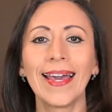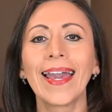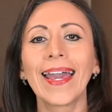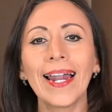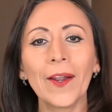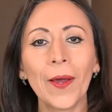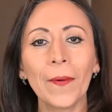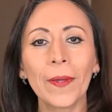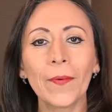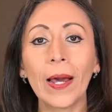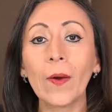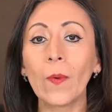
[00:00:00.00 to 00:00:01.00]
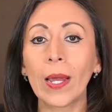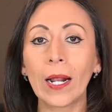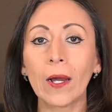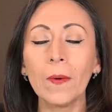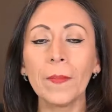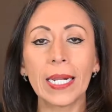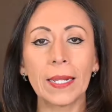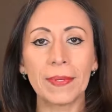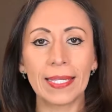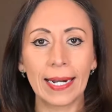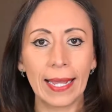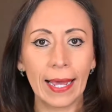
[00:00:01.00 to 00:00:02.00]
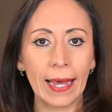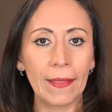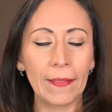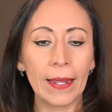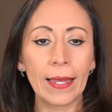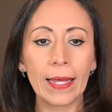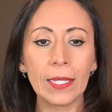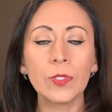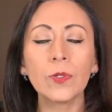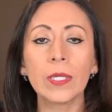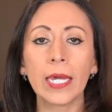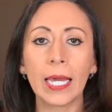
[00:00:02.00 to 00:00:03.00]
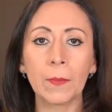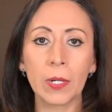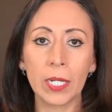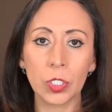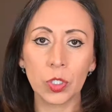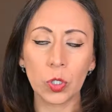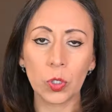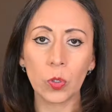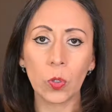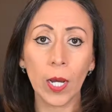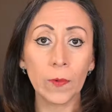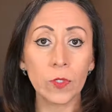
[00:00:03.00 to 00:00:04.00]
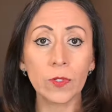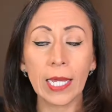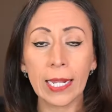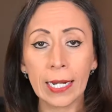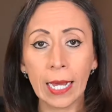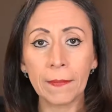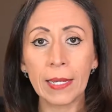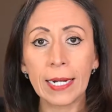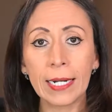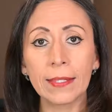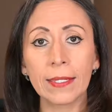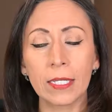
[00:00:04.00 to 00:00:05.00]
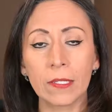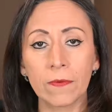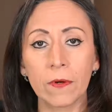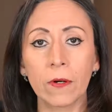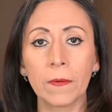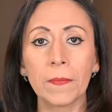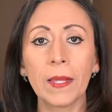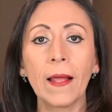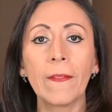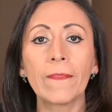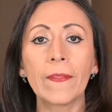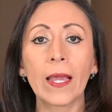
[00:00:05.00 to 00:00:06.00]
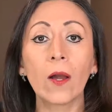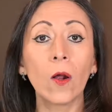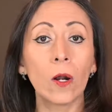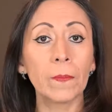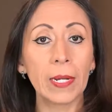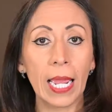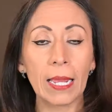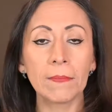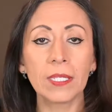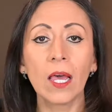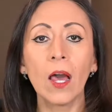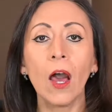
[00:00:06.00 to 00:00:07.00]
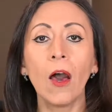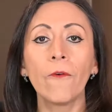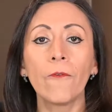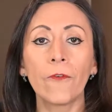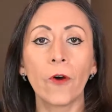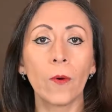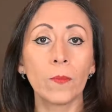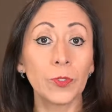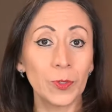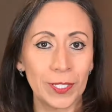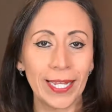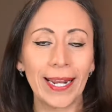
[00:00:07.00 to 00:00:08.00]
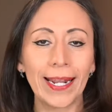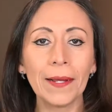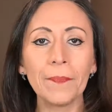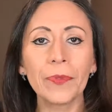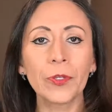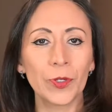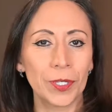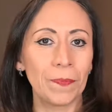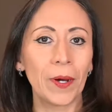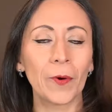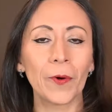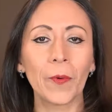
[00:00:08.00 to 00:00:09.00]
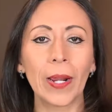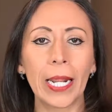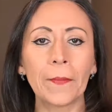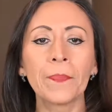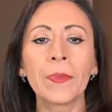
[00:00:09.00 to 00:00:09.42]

Hello everyone, welcome. My name is Alejandra and today I'm going to show you how to dynamically transform the column names from your data using Power Query.